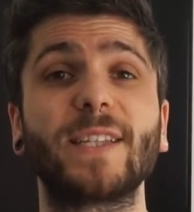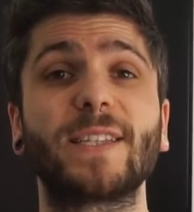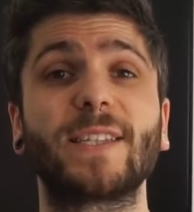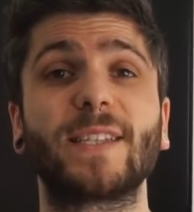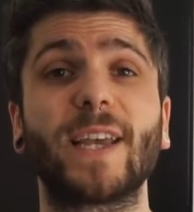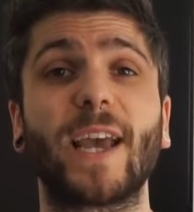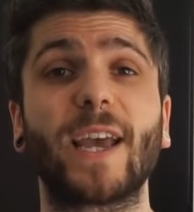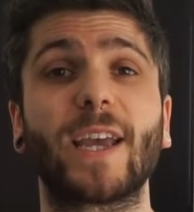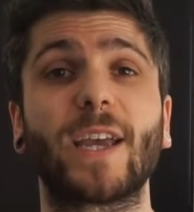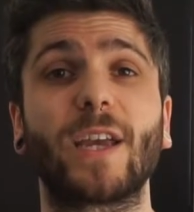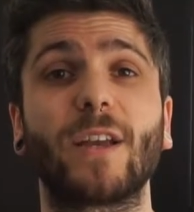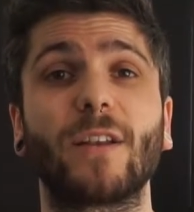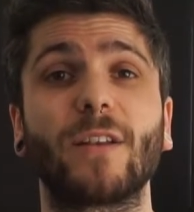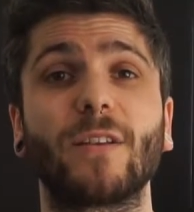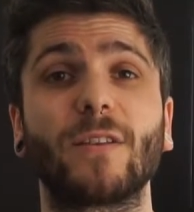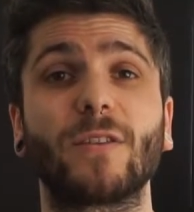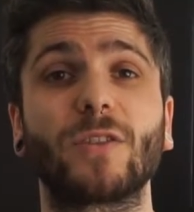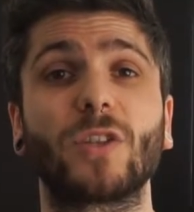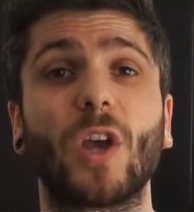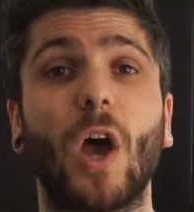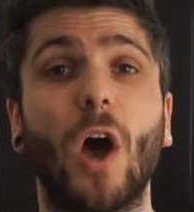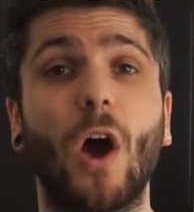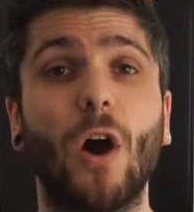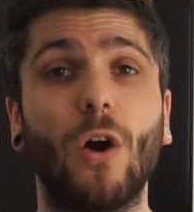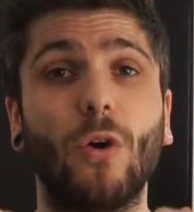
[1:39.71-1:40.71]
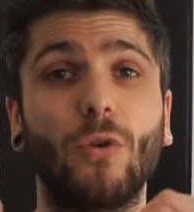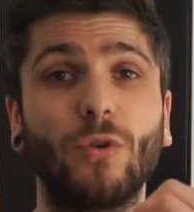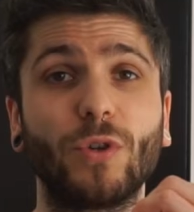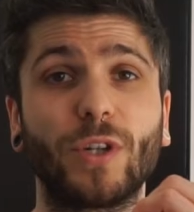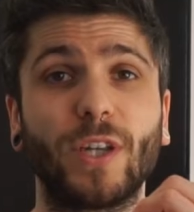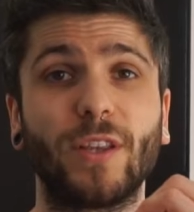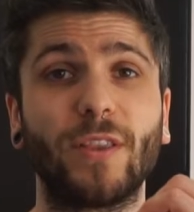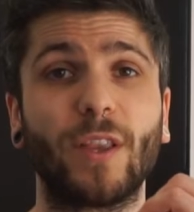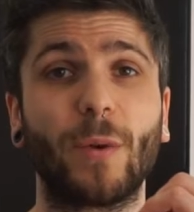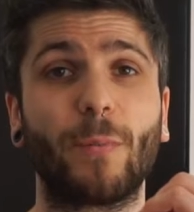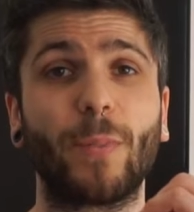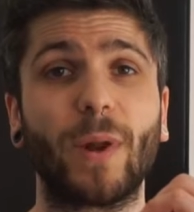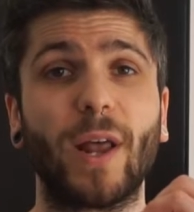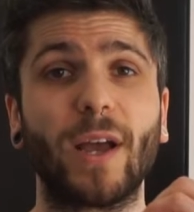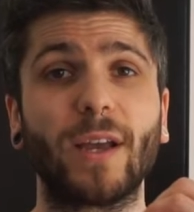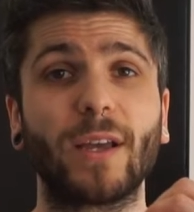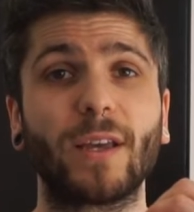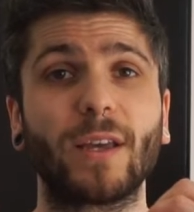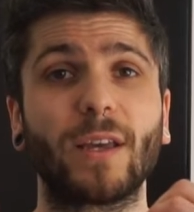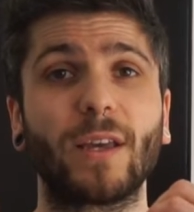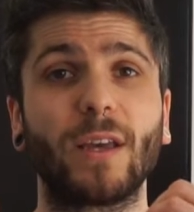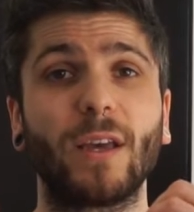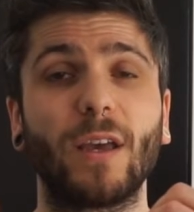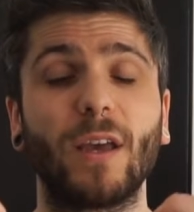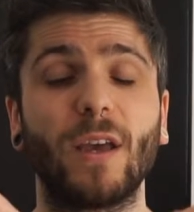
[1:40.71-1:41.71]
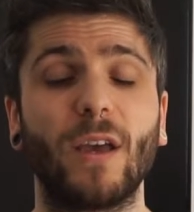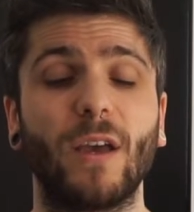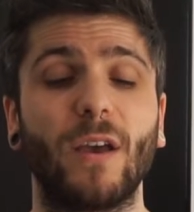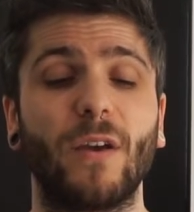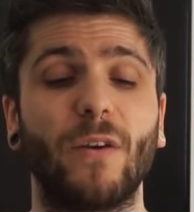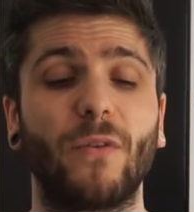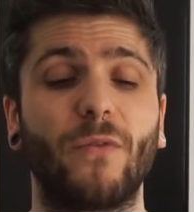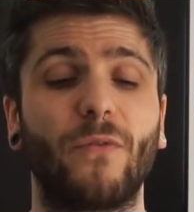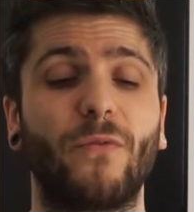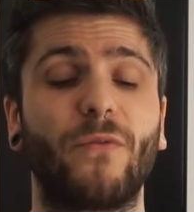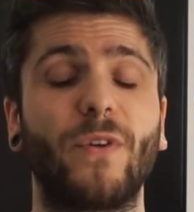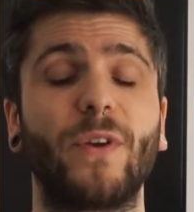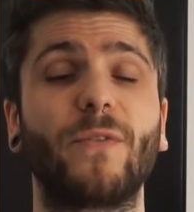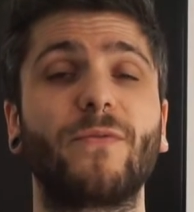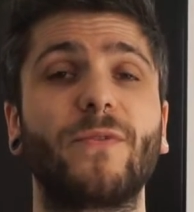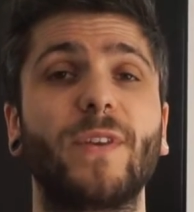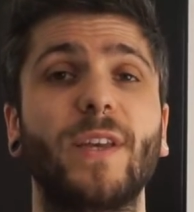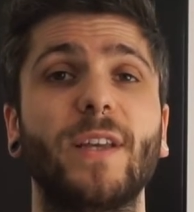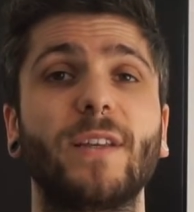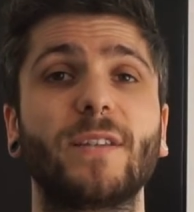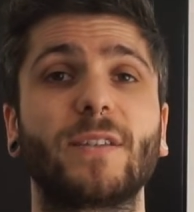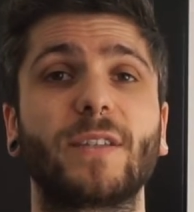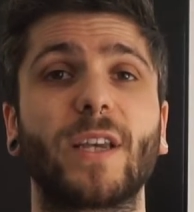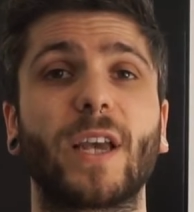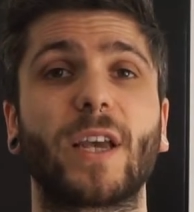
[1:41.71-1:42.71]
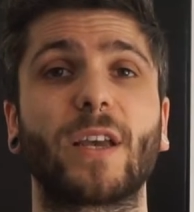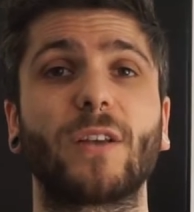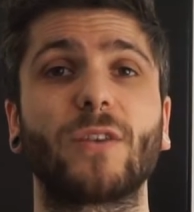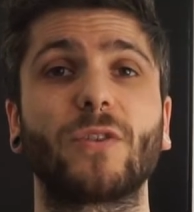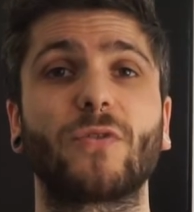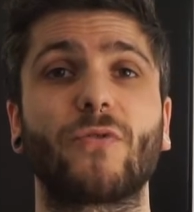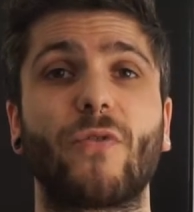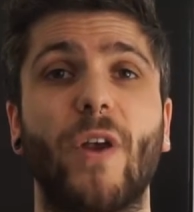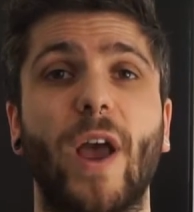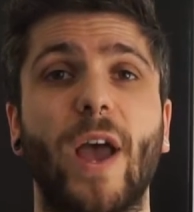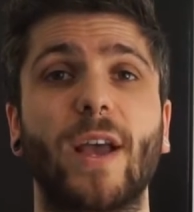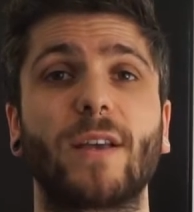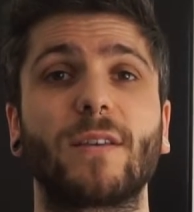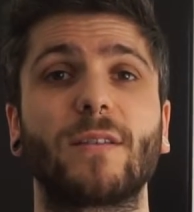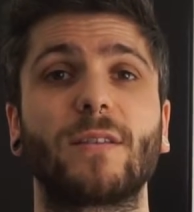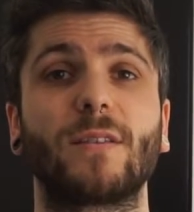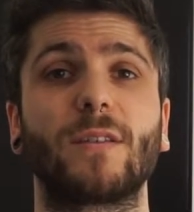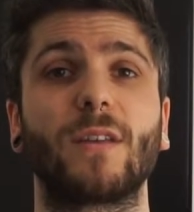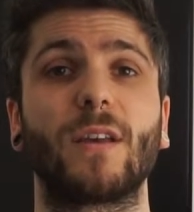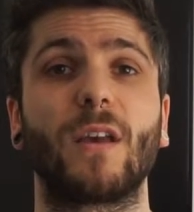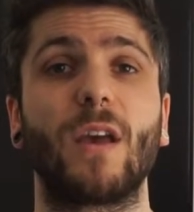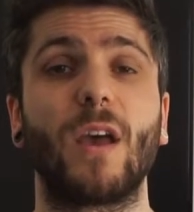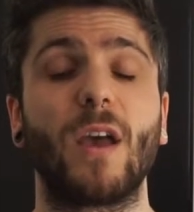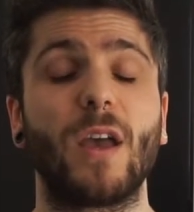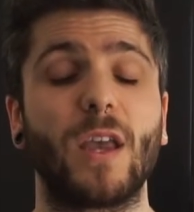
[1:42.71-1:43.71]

seconds holding the plank, 15 seconds rest.